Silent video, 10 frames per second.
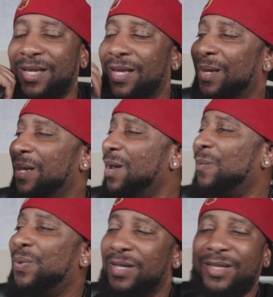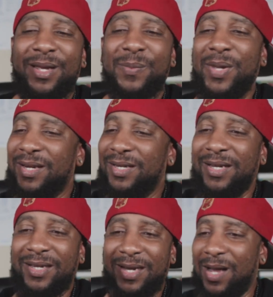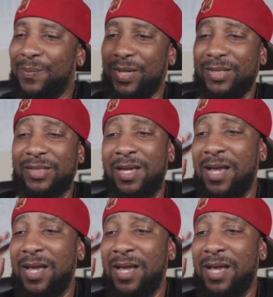Like, put them in the comments.